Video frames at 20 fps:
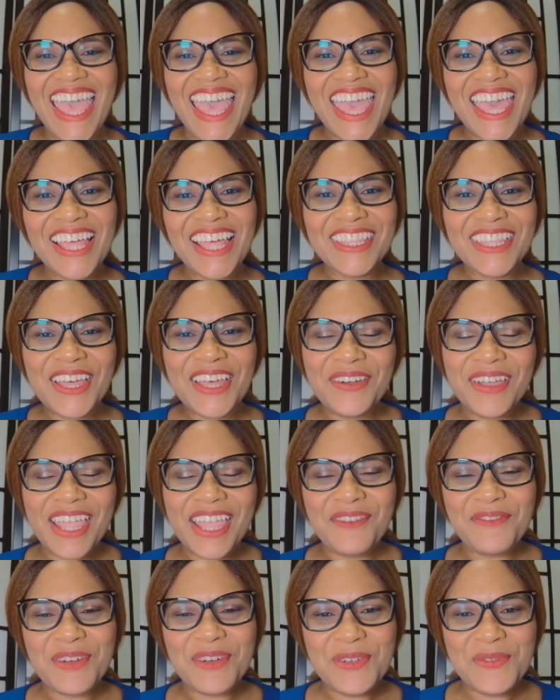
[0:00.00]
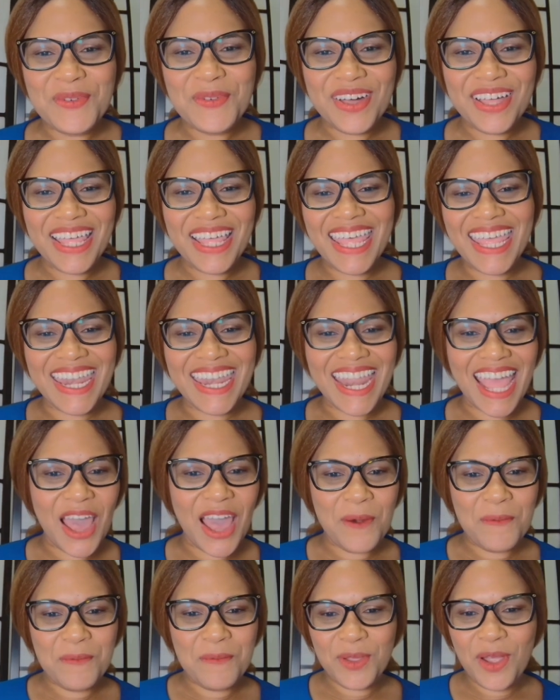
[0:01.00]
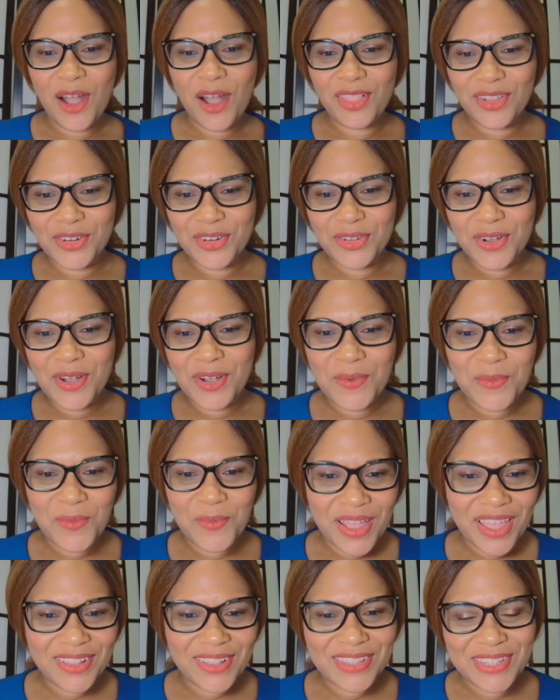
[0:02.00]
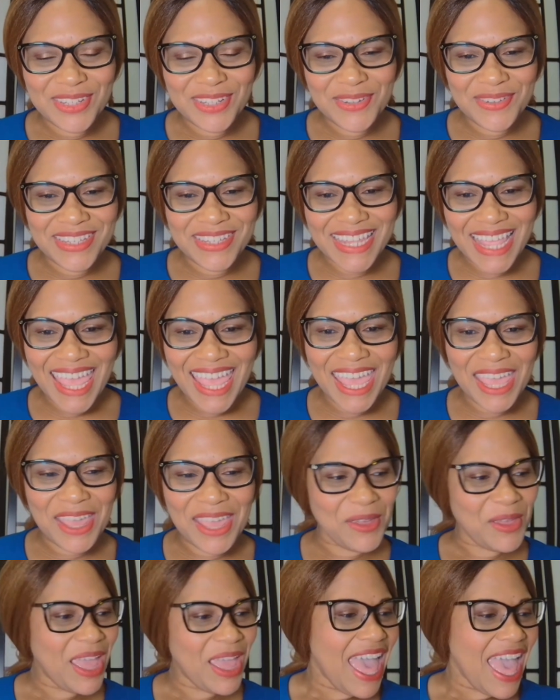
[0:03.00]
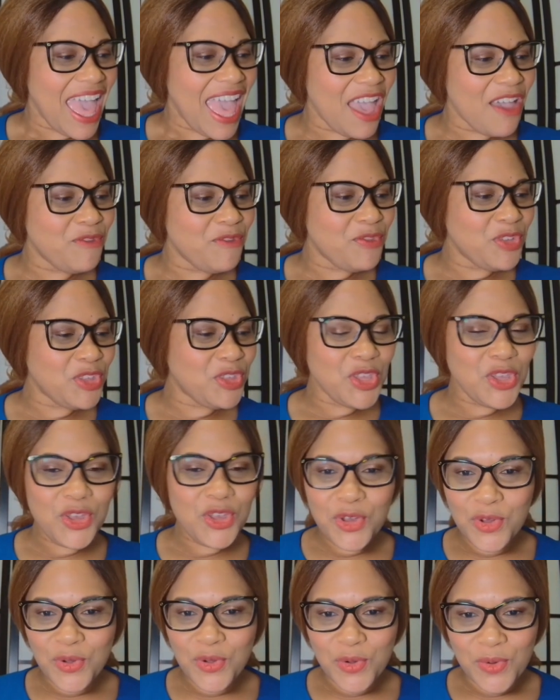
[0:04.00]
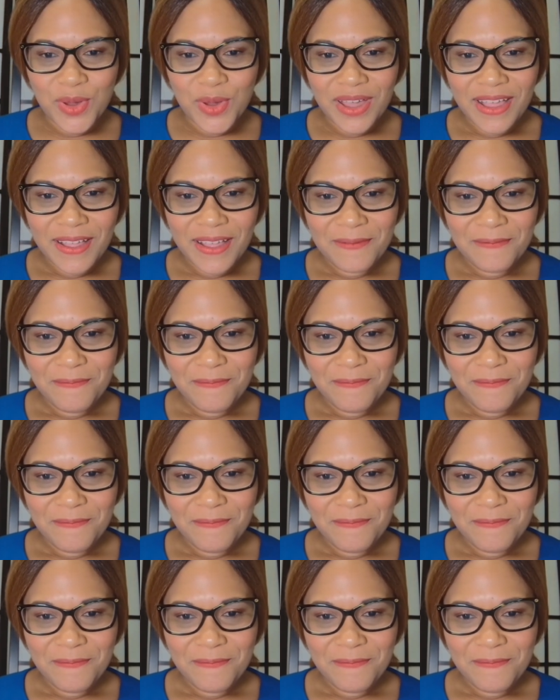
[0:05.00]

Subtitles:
Hello, everyone. I hope you all are doing well today. Have you